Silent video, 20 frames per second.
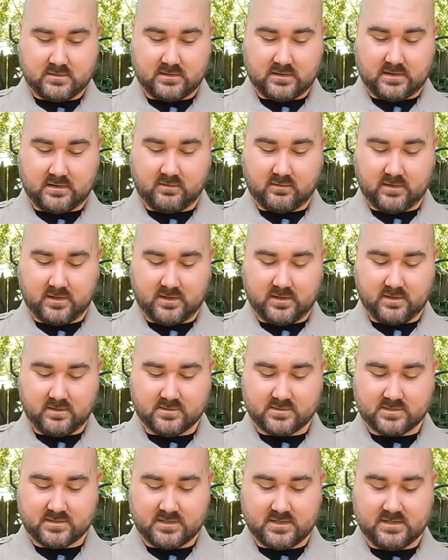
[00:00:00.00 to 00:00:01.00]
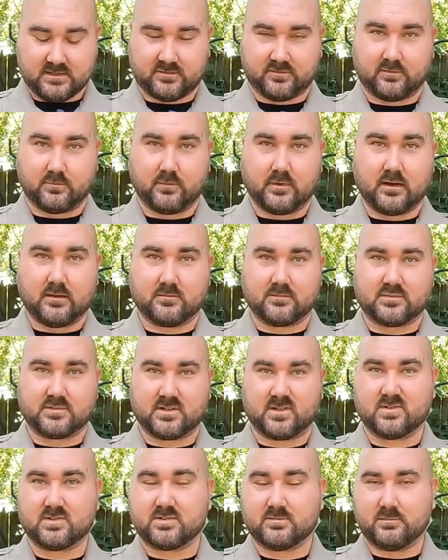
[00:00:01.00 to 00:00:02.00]
And I like using these from when I'm
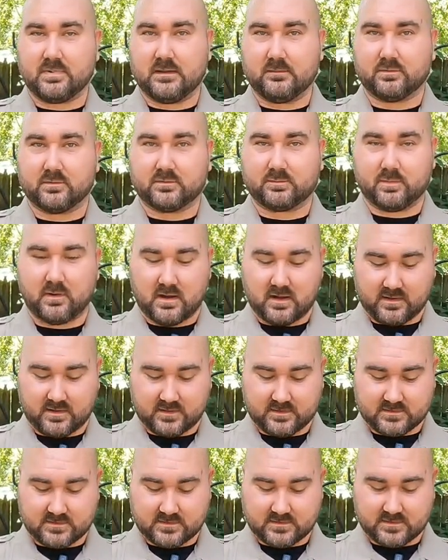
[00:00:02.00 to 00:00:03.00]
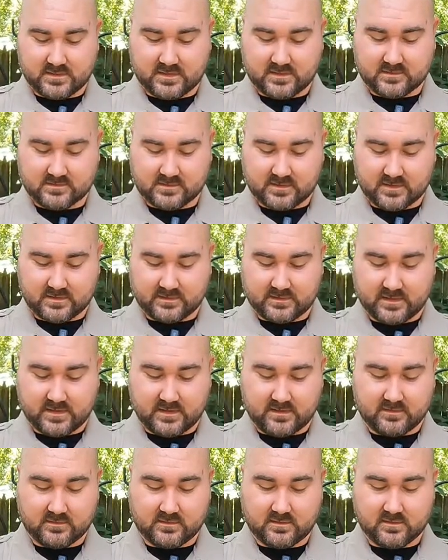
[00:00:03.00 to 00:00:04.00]
searching people's pockets and things like
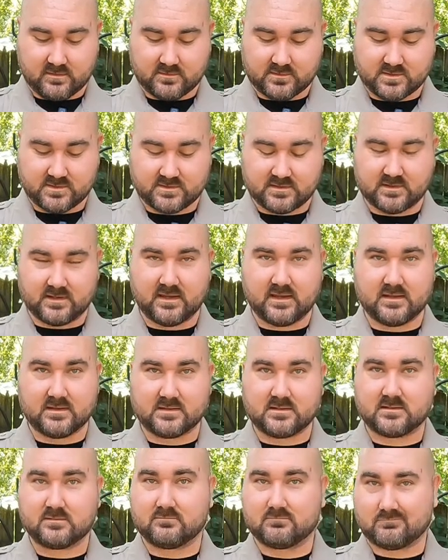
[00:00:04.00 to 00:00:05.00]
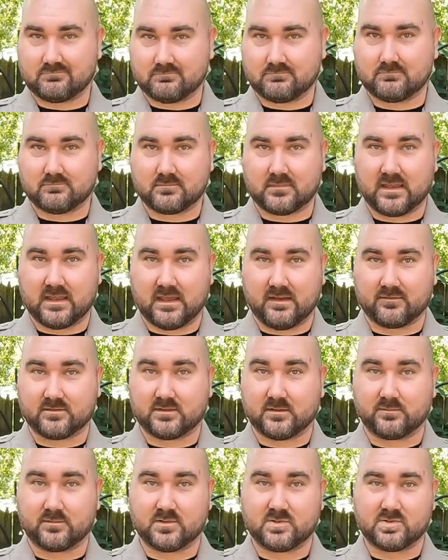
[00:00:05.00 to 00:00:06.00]
that, just in case they have
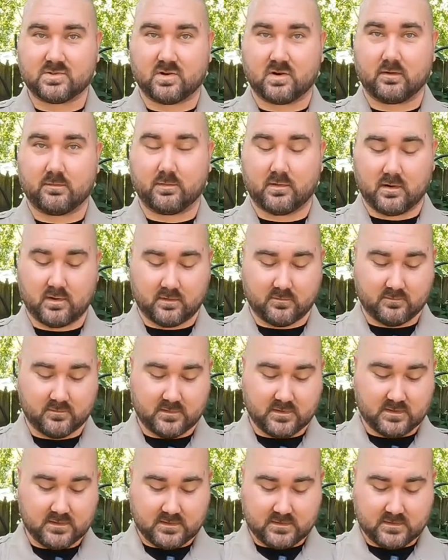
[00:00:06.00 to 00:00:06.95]
something sharp on them.